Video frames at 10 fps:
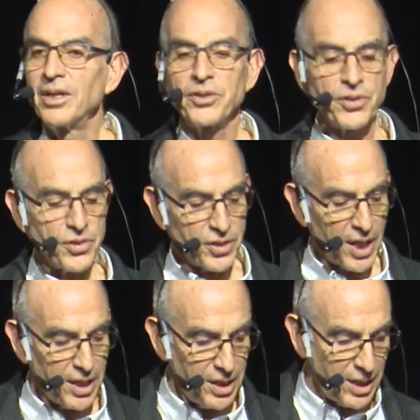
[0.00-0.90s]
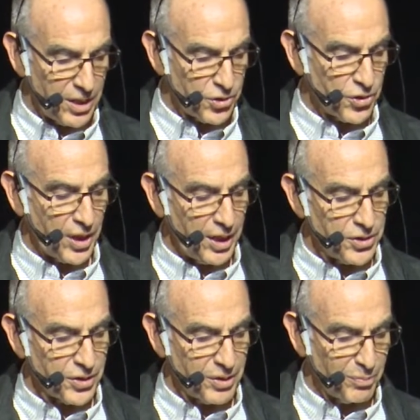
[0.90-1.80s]
Society has
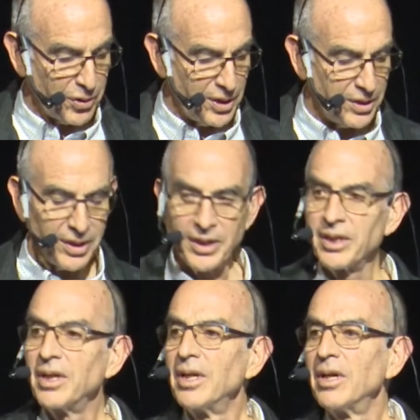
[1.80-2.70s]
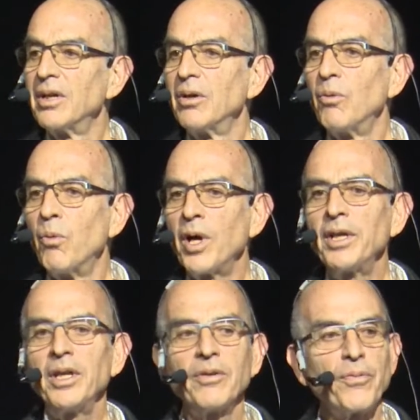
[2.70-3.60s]
changed completely.
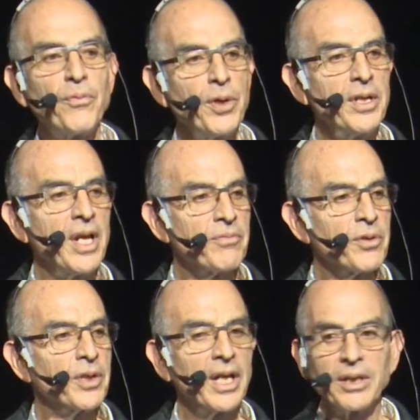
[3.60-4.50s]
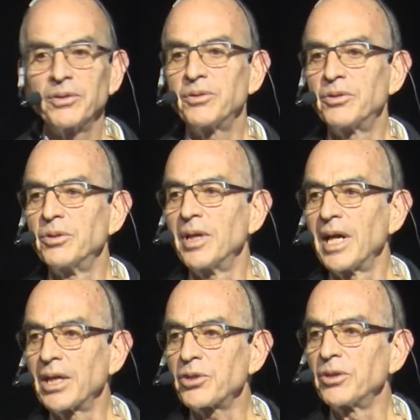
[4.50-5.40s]
What if we never get to
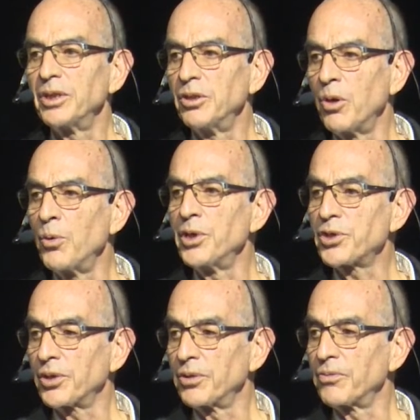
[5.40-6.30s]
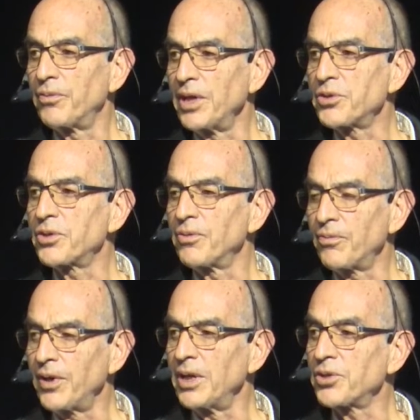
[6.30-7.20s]
actually know each other face to
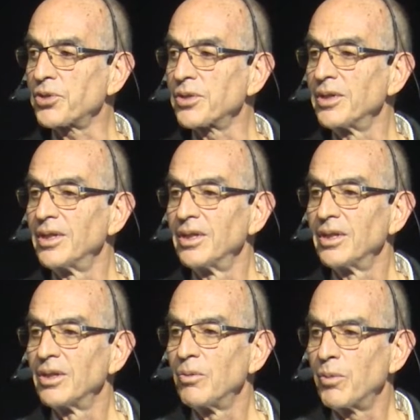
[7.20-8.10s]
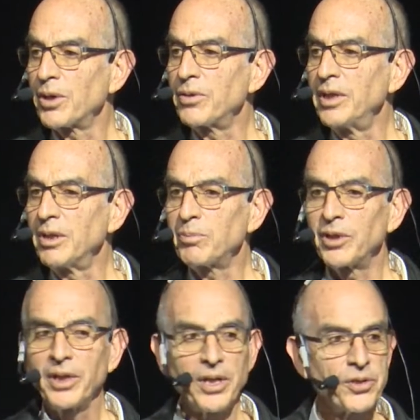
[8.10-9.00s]
face? What are the
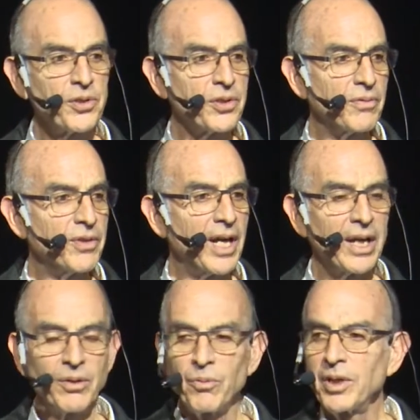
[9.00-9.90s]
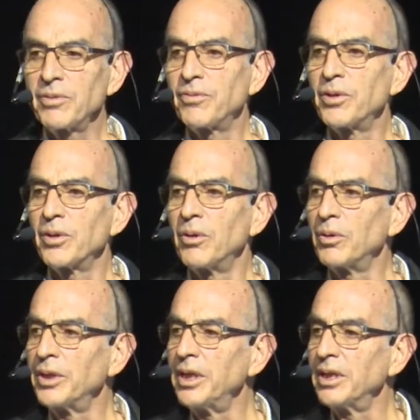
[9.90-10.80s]
implications of that? What if we're
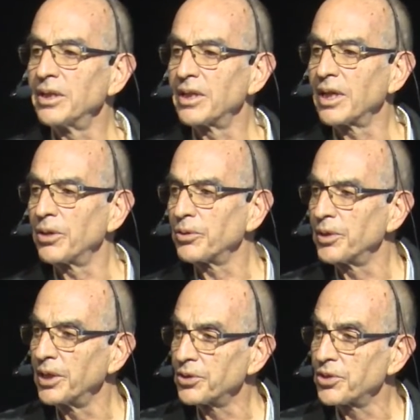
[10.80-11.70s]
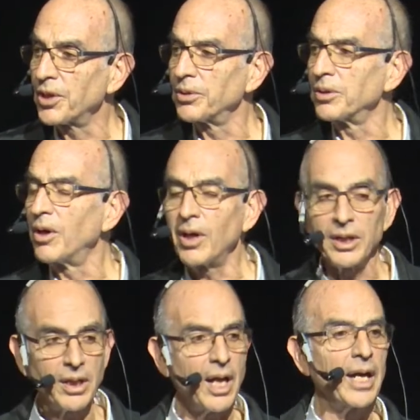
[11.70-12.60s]
only encountering each other
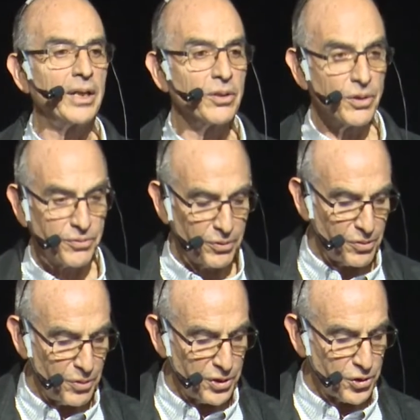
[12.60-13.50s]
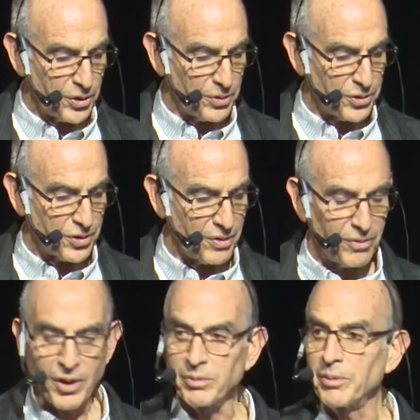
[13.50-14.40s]
online or through the windshields of
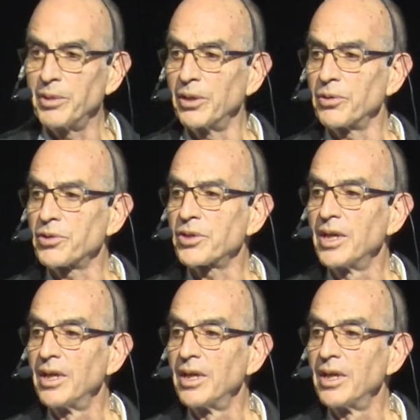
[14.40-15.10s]
automobiles